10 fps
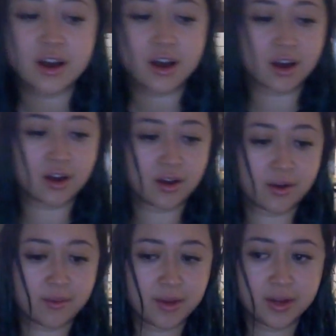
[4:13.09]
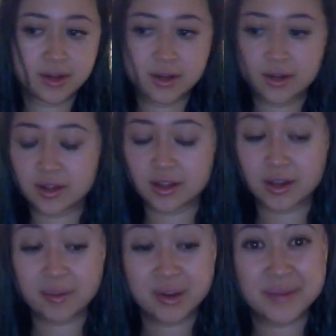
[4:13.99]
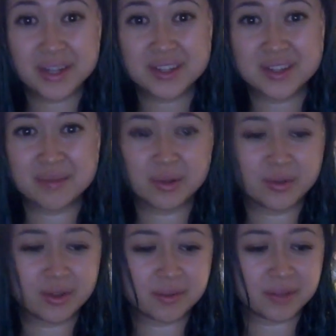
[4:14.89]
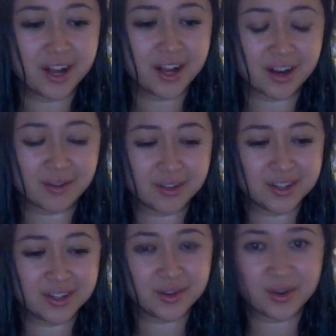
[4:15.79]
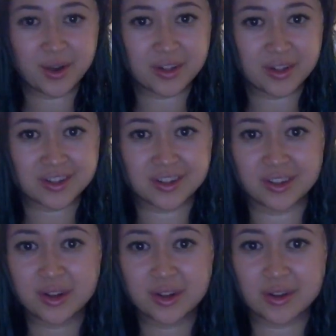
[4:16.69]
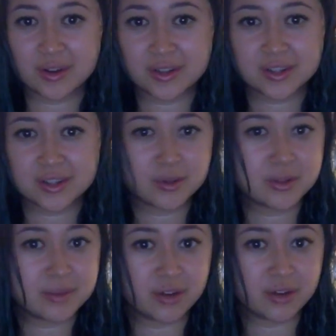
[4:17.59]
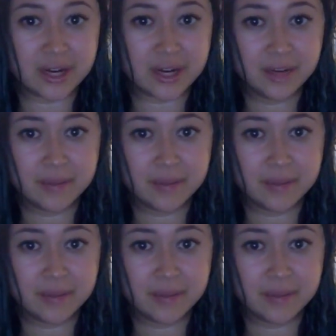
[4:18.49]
I think I'm gonna mix the blue and the black. I really don't know how it's gonna look though, because it's supposed to be green,